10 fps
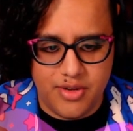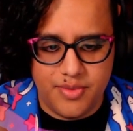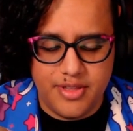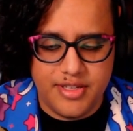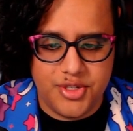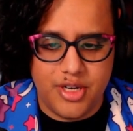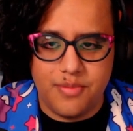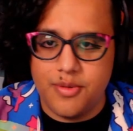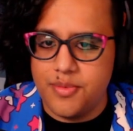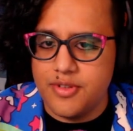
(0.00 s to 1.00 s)
with these
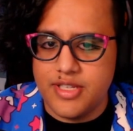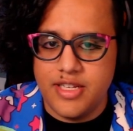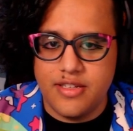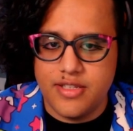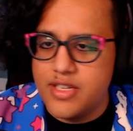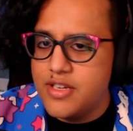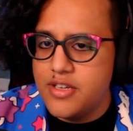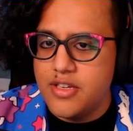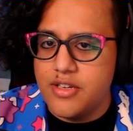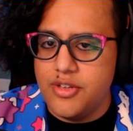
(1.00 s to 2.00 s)
chat bubbles is
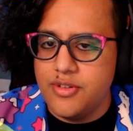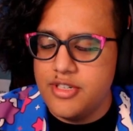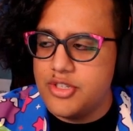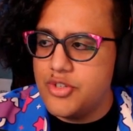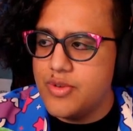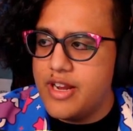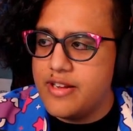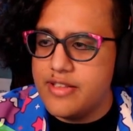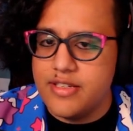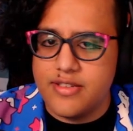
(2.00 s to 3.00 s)
you can just
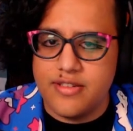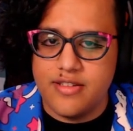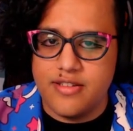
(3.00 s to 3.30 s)
drag this